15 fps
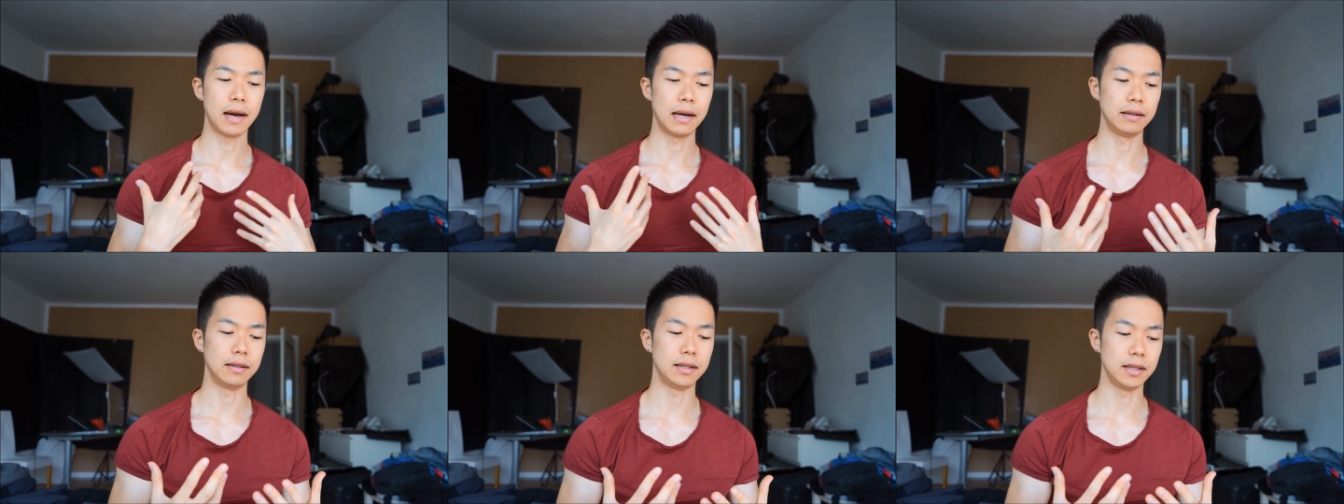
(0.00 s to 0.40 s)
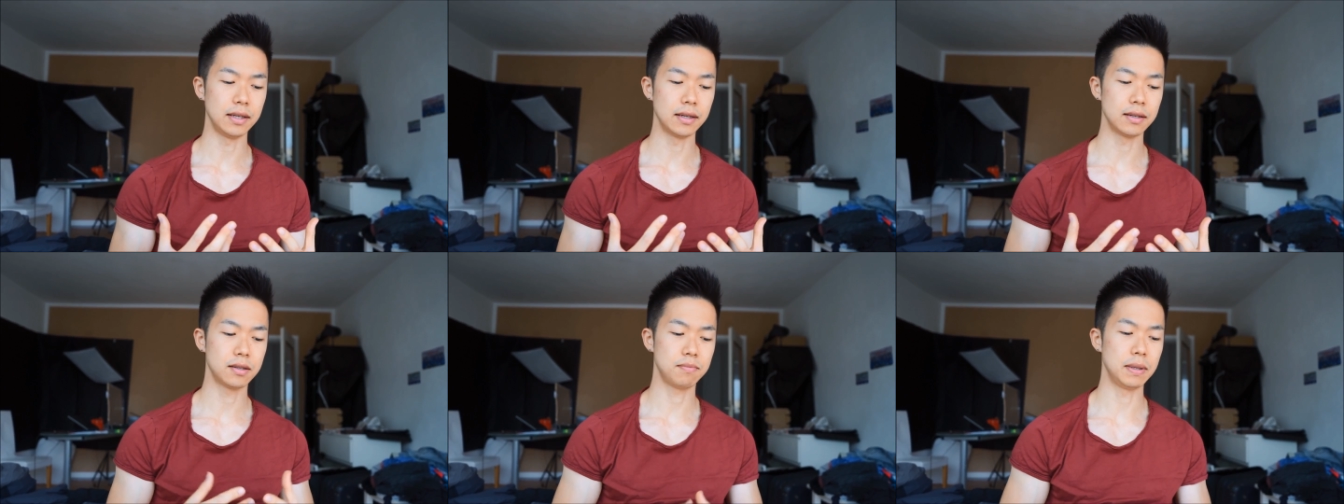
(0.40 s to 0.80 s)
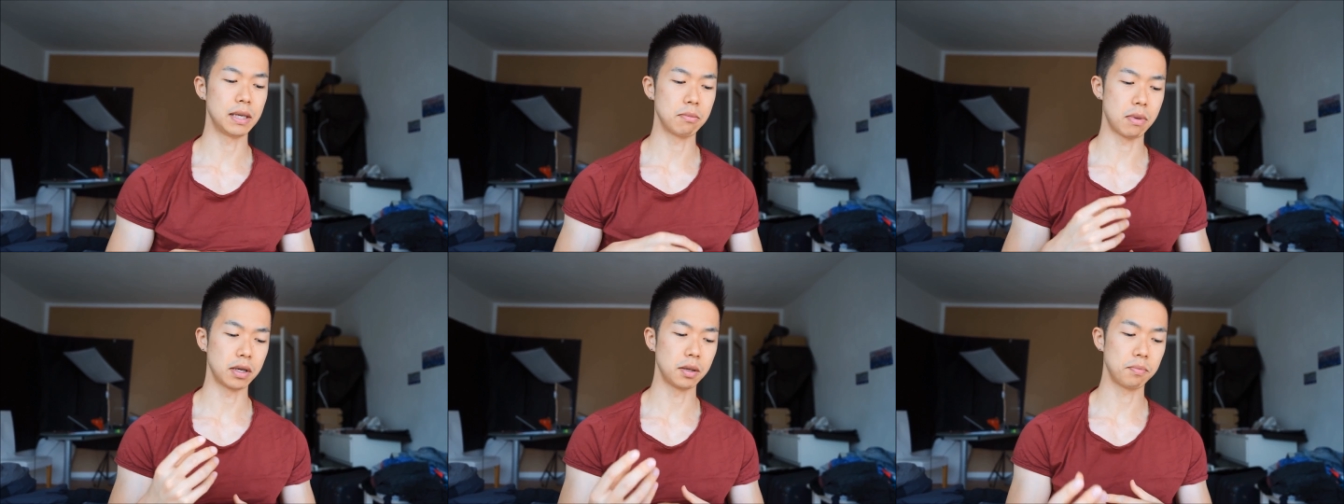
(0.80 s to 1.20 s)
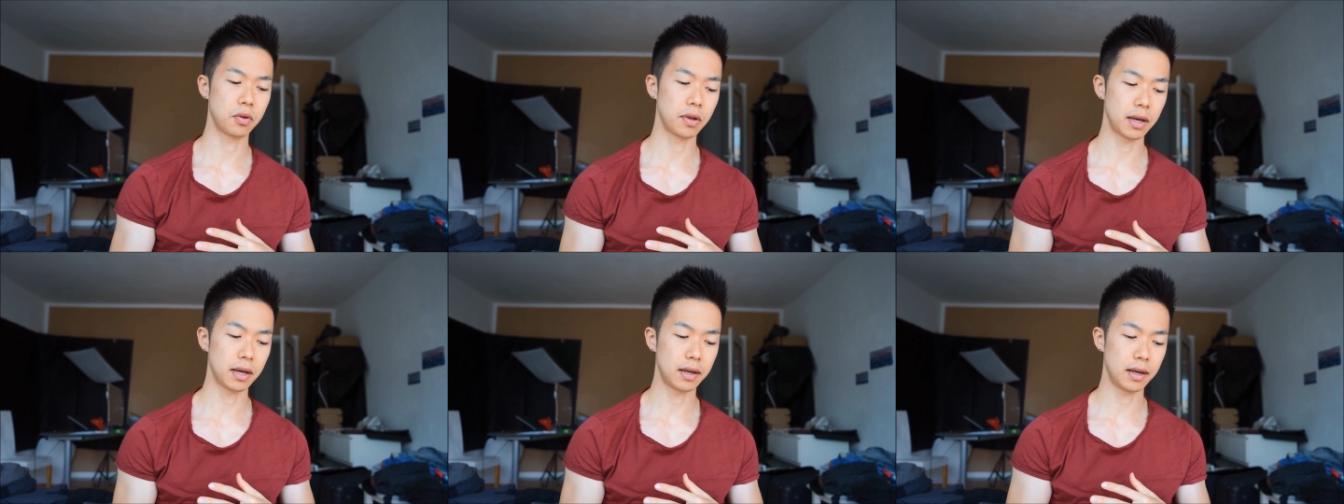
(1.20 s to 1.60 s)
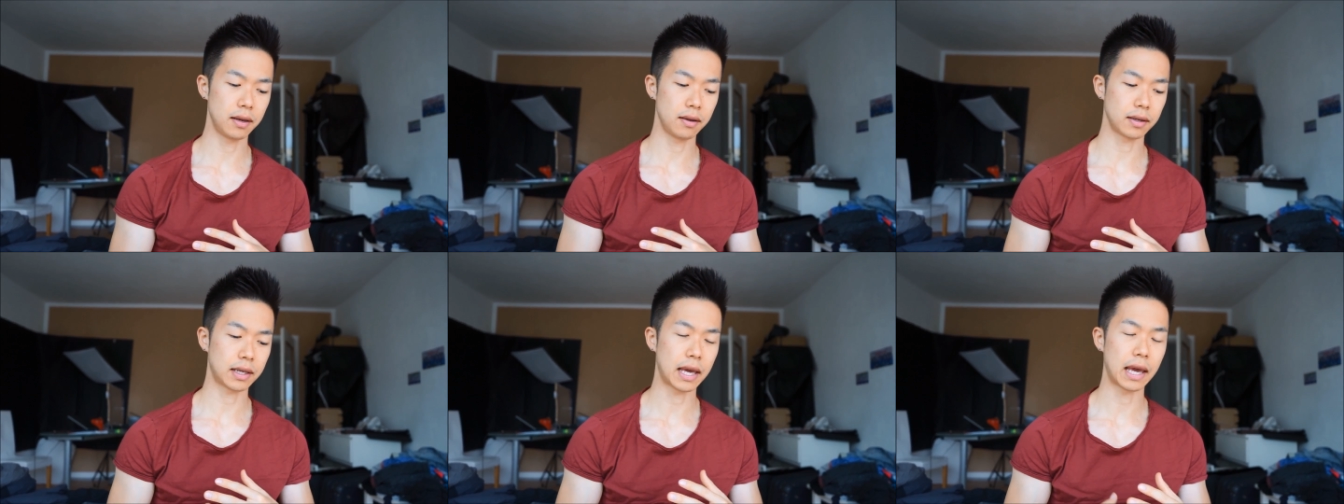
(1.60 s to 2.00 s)
ideas being
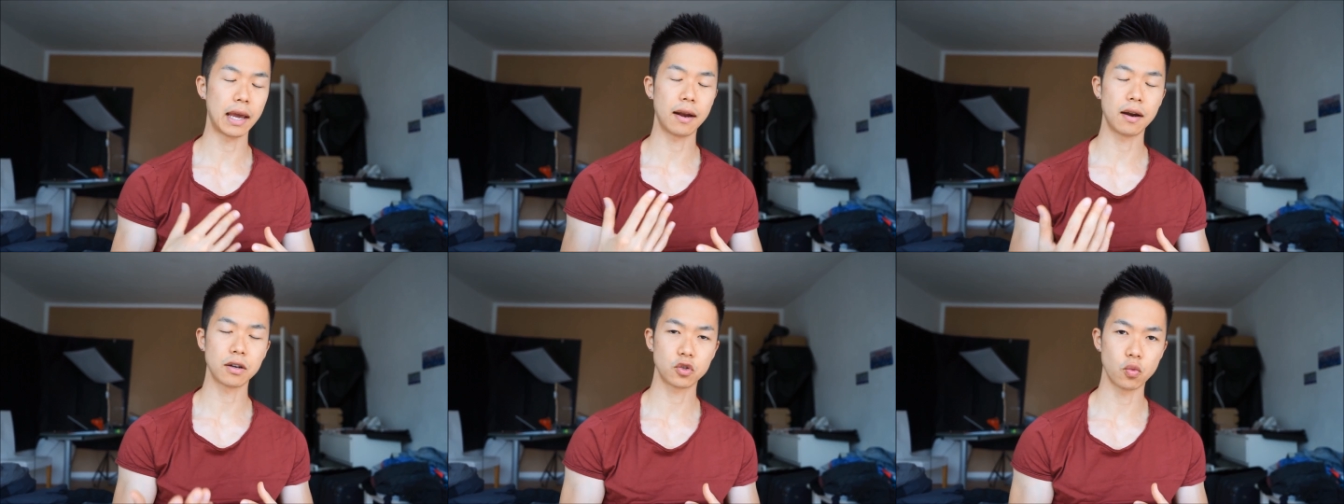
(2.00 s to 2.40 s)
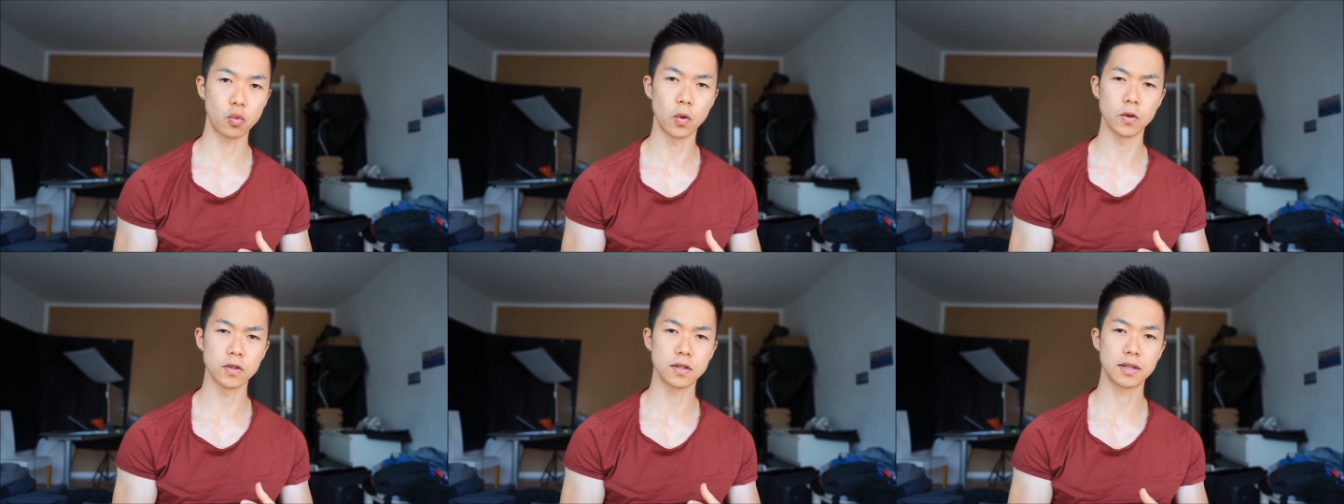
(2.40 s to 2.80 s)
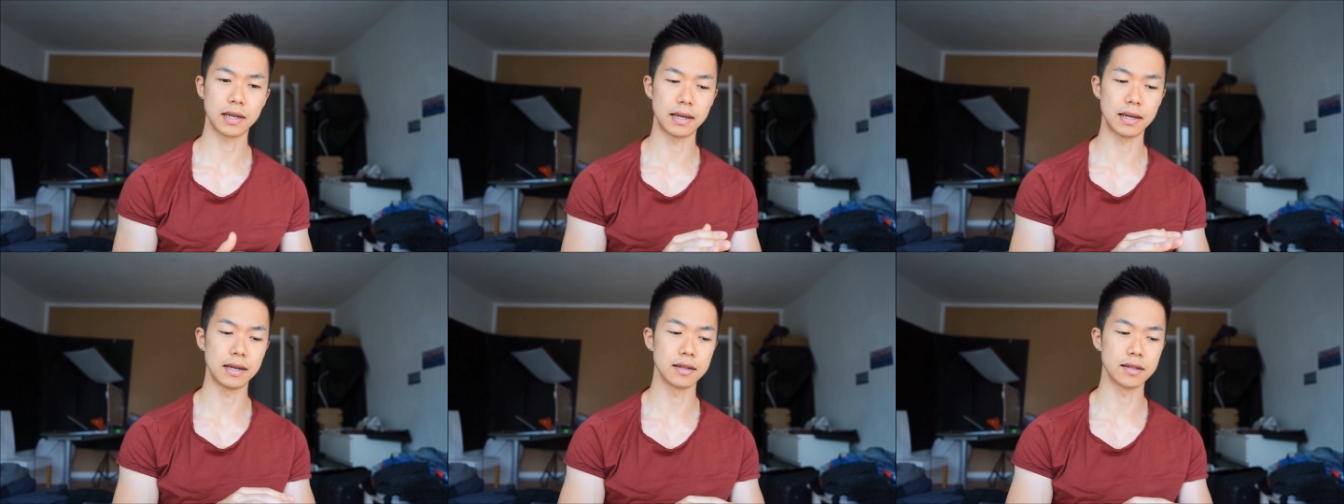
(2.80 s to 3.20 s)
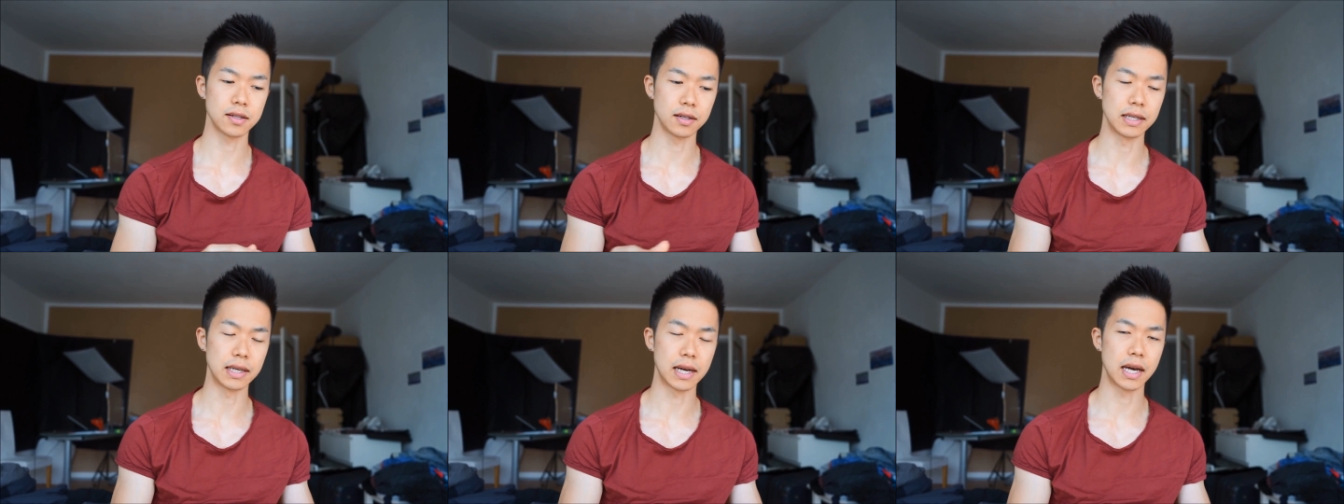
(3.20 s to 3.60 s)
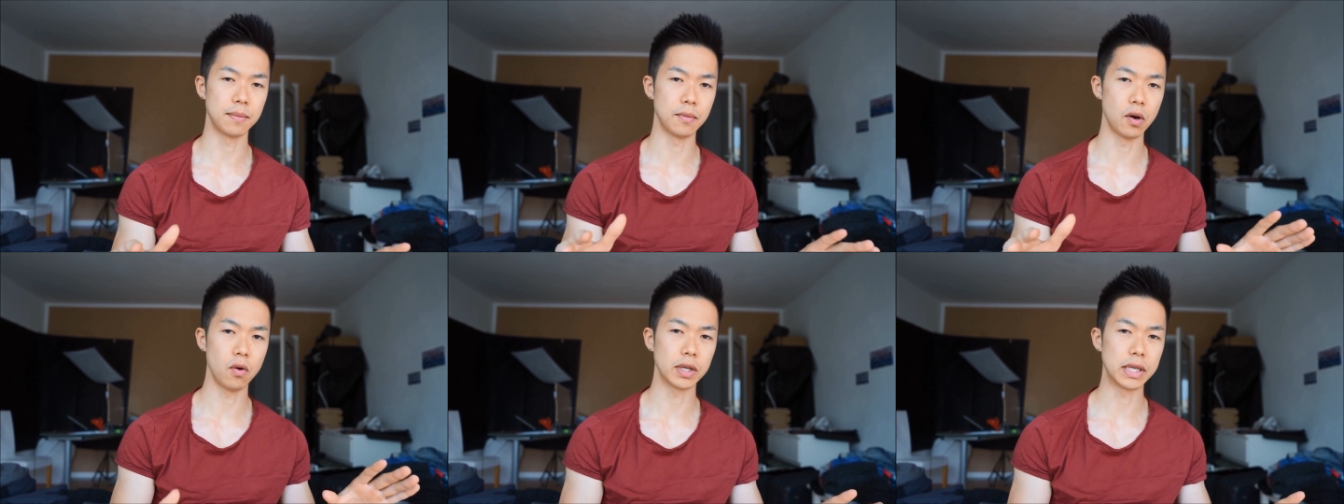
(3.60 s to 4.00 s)
manipulated, catered towards uh, certain
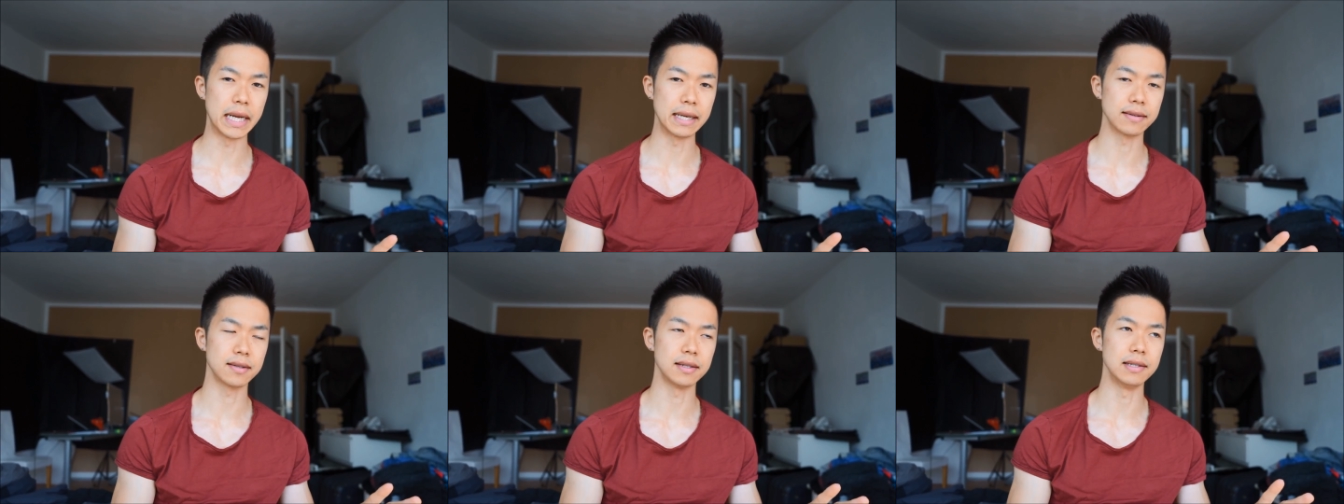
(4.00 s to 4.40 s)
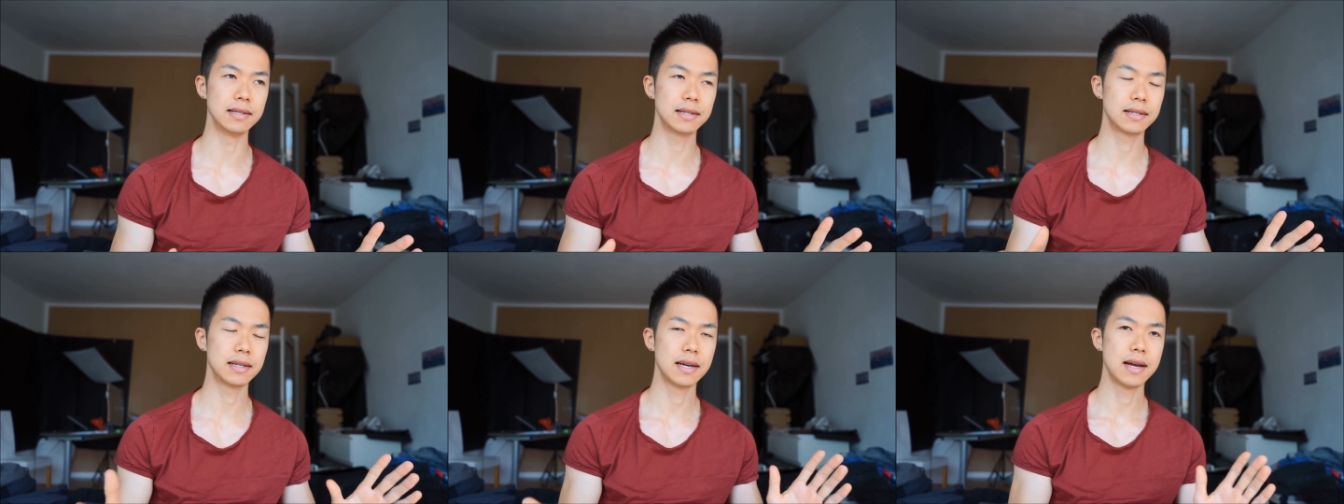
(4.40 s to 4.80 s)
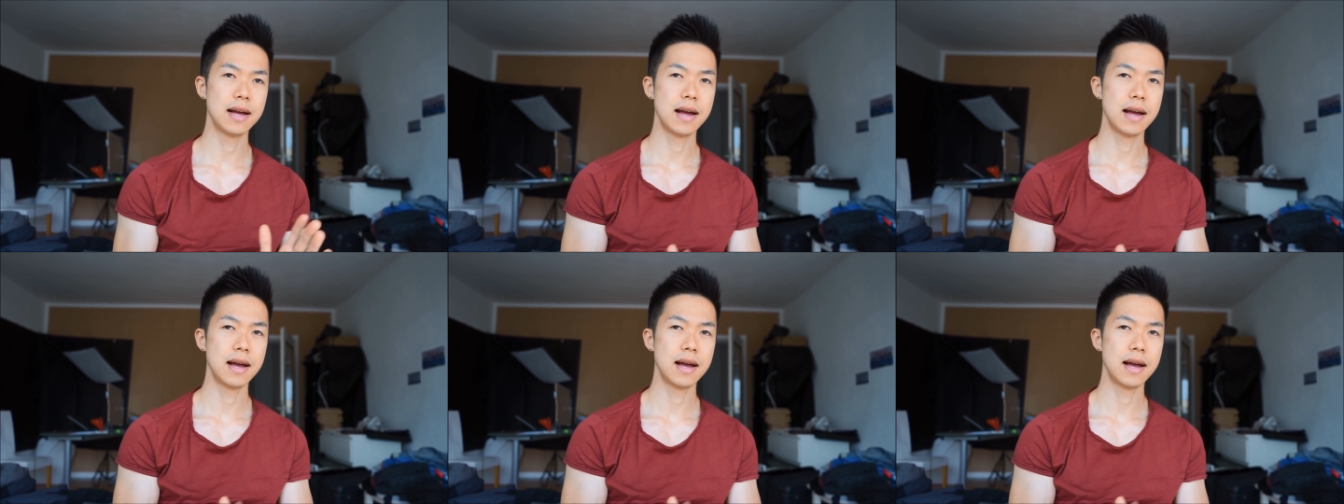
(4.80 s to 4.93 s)
kind of audiences.